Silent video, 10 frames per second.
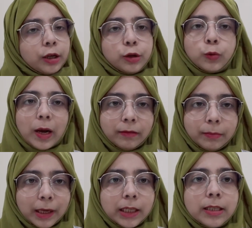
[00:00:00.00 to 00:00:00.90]

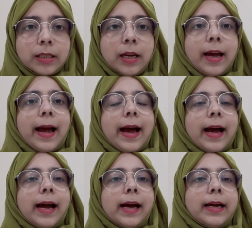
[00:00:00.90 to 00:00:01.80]
12 months,
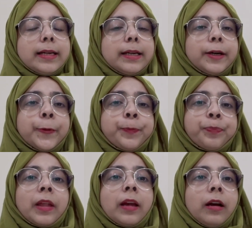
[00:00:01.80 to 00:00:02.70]
and
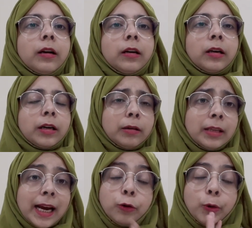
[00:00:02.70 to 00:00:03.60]

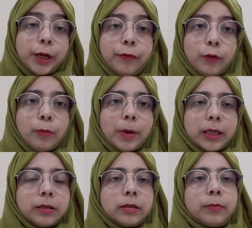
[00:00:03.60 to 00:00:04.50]
that 24
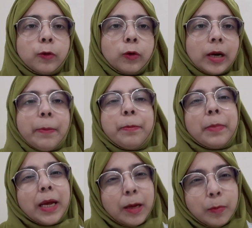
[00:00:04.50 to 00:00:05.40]
months program
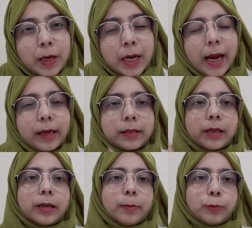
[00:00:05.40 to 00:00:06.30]
may be
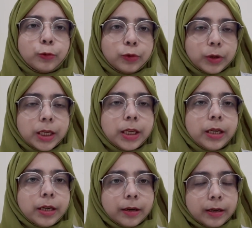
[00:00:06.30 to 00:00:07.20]
extended up to 3
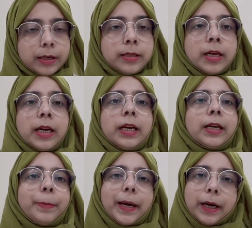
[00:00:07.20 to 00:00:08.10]
years
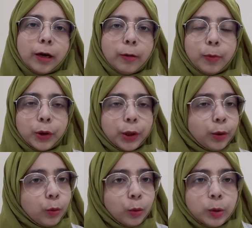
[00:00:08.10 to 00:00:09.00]
depending upon the
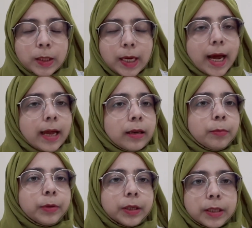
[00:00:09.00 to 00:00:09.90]
course and the
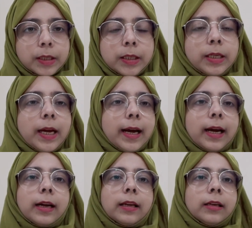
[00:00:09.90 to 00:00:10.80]
person
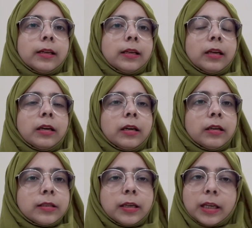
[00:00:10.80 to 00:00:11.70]
and
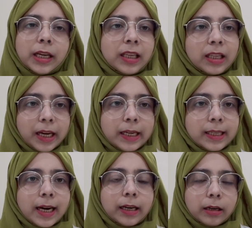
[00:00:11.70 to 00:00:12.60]
the certain
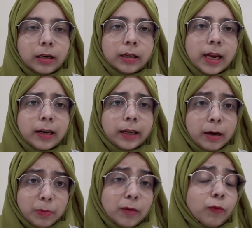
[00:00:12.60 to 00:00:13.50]
things that that
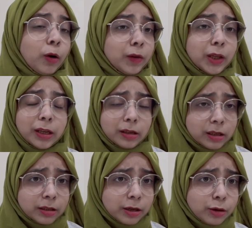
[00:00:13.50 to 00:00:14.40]
can be involved in the
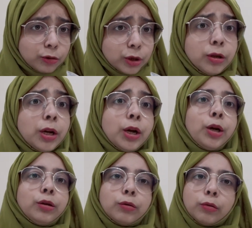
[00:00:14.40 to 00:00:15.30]
institution.
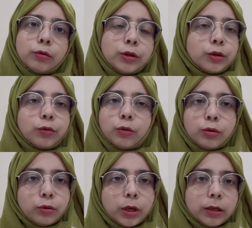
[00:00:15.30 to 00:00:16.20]
So just go
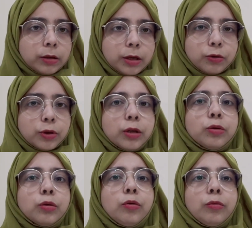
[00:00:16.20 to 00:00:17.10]
through the institution.
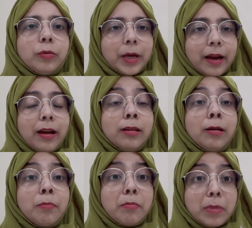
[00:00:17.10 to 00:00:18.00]
So here
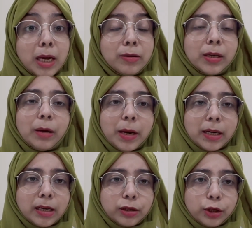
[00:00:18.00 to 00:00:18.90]
the main
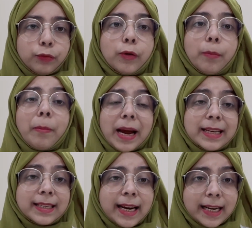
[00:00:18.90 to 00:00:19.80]
recommendation from
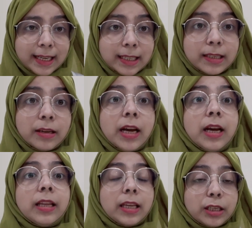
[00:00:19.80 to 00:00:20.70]
my side is
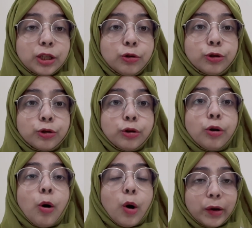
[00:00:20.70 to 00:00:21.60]
that you
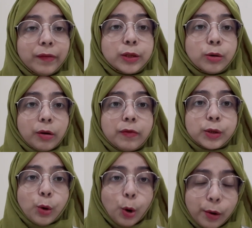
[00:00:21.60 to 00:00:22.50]
should
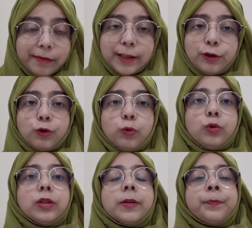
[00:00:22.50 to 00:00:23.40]
always
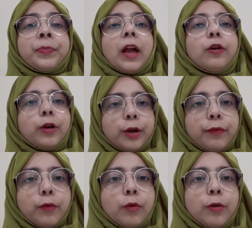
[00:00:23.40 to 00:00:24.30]
choose a
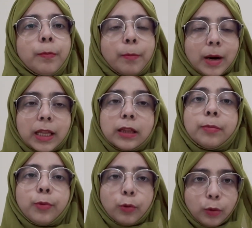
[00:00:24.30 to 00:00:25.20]
24 month
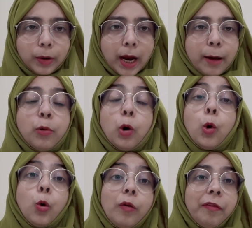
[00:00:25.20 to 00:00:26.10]
program
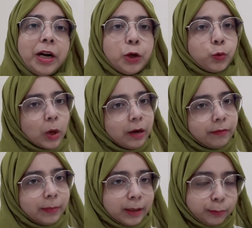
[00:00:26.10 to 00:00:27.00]
over
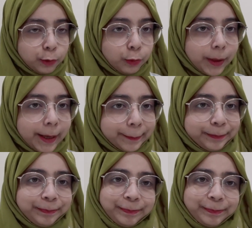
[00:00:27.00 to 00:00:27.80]
12 month program.